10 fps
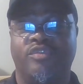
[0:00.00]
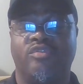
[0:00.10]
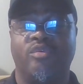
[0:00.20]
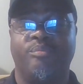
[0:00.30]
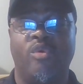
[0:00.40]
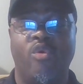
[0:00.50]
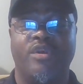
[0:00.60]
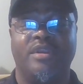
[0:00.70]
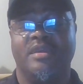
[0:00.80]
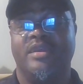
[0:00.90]
to
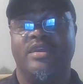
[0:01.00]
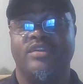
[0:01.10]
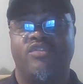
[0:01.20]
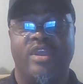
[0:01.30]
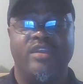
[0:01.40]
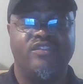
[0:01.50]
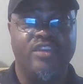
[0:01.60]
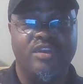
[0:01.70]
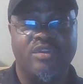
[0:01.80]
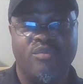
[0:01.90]
support
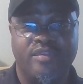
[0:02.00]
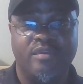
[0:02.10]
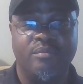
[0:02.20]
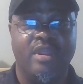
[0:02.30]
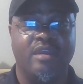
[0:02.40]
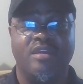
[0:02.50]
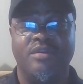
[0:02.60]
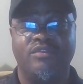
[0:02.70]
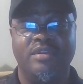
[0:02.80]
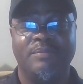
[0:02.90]
transgenderism in our
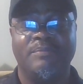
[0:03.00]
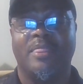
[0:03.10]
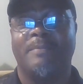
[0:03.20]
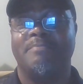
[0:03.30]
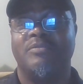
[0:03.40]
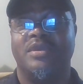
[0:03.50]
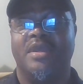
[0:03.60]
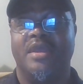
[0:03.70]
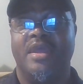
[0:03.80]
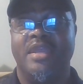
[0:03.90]
country
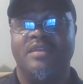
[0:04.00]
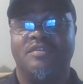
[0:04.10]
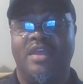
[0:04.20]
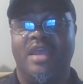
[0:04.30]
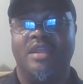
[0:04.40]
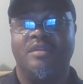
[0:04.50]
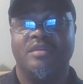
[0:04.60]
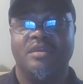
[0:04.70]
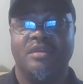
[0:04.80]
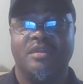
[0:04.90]
is that
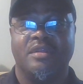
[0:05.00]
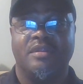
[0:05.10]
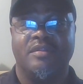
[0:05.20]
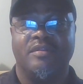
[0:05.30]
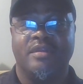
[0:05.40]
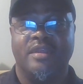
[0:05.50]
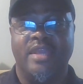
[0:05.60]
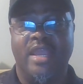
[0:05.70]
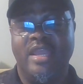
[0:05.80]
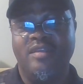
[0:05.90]

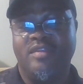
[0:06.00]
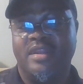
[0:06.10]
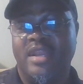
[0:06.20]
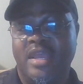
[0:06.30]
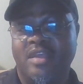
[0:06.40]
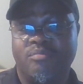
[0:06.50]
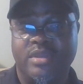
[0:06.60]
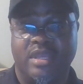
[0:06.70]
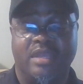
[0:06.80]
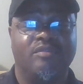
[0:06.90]
gays and
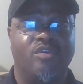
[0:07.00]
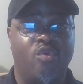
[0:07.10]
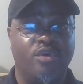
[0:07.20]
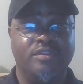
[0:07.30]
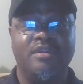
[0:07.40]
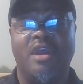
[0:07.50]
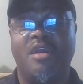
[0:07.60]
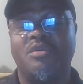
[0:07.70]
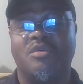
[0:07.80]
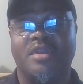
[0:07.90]
lesbians, according to the
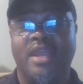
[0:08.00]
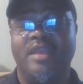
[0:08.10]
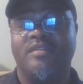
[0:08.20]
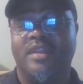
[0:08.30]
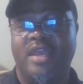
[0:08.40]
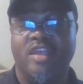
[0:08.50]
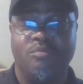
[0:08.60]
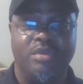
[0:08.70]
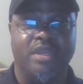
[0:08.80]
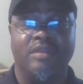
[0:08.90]
article, gays and
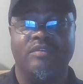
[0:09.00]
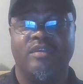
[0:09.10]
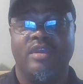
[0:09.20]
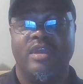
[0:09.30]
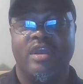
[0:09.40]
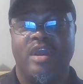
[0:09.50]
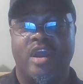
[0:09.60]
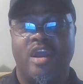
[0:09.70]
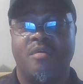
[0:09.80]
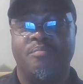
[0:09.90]
lesbians
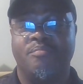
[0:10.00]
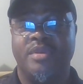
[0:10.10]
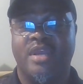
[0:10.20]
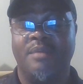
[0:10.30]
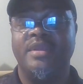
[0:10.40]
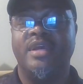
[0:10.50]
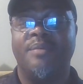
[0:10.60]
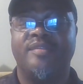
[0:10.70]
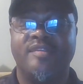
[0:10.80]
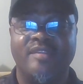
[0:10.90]
are becoming
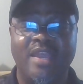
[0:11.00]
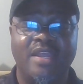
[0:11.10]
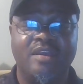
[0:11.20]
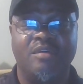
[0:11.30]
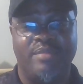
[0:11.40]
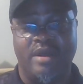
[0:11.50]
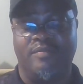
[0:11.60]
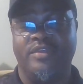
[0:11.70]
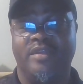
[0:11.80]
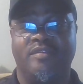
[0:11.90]
upset
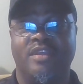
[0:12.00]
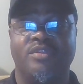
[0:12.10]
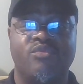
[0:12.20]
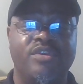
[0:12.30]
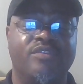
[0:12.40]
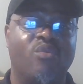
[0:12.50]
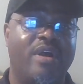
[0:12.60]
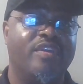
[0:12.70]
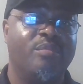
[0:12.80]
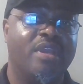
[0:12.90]
about this. And the reason
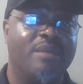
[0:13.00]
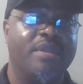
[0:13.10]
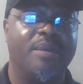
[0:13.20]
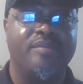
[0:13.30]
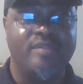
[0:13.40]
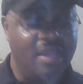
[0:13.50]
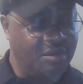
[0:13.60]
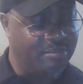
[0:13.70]
why they're becoming upset